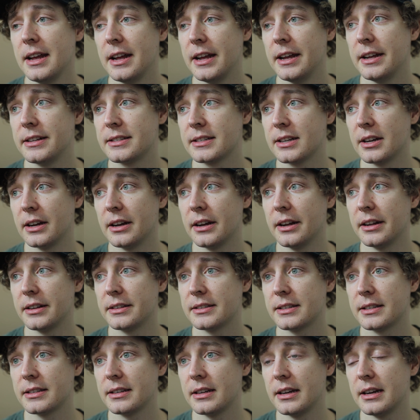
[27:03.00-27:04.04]
It's
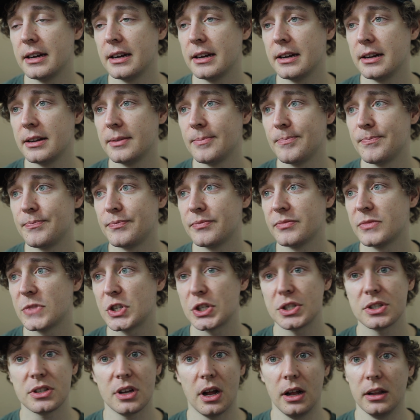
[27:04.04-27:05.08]
got
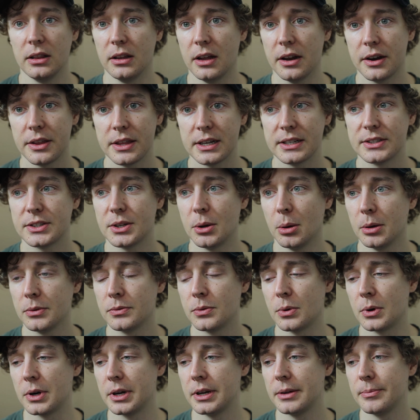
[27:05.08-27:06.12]
just a lot of things going
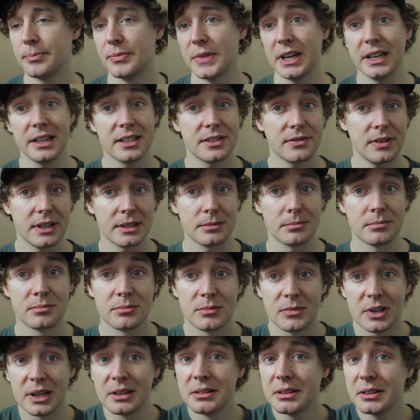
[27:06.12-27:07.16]
for it, and it's fun.
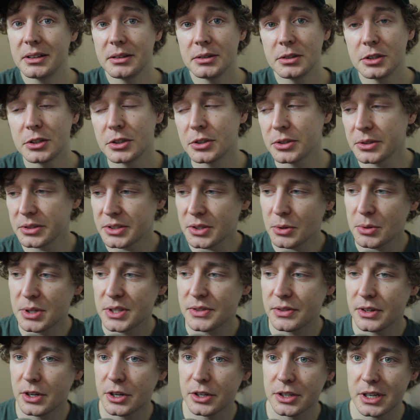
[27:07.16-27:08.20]
You know, it's
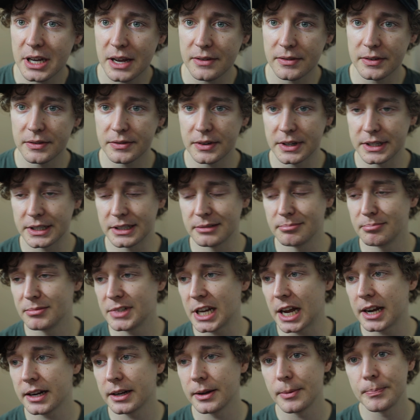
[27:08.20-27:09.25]
always good to have a fun
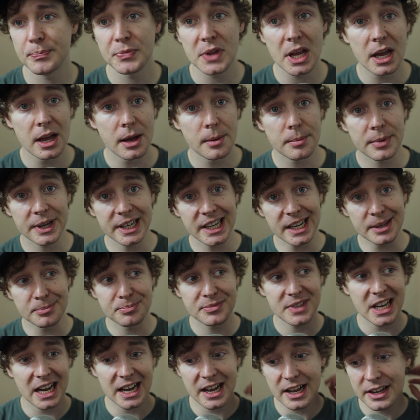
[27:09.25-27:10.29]
deck. But
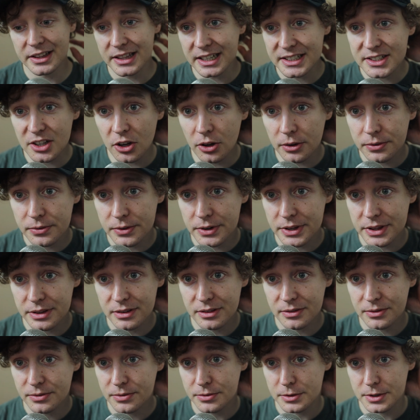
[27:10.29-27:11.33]
yeah, that's all
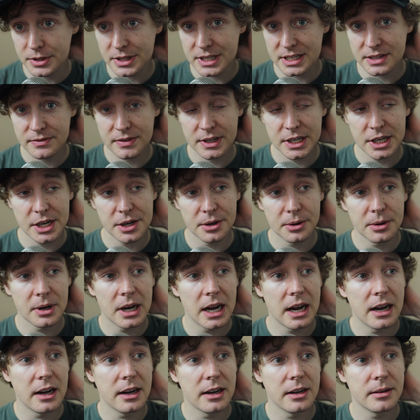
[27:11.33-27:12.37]
for this
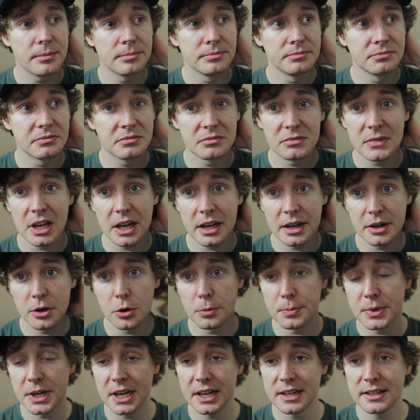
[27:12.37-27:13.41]
video. I
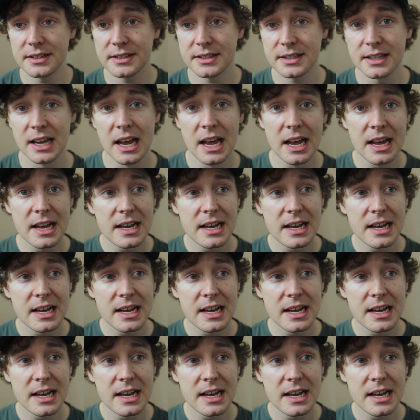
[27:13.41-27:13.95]
hope you guys